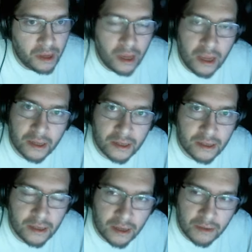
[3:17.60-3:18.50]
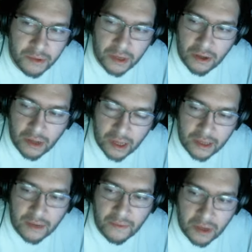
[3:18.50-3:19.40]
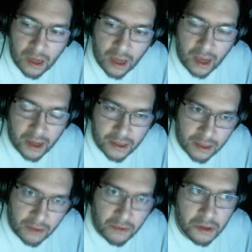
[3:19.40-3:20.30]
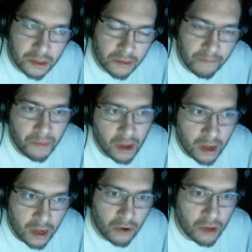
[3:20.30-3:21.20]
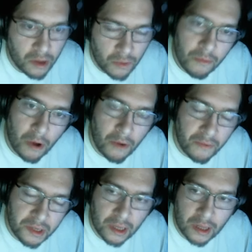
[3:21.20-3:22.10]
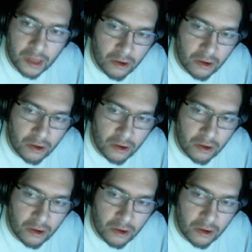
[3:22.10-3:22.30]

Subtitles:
A7S series, or like obviously the later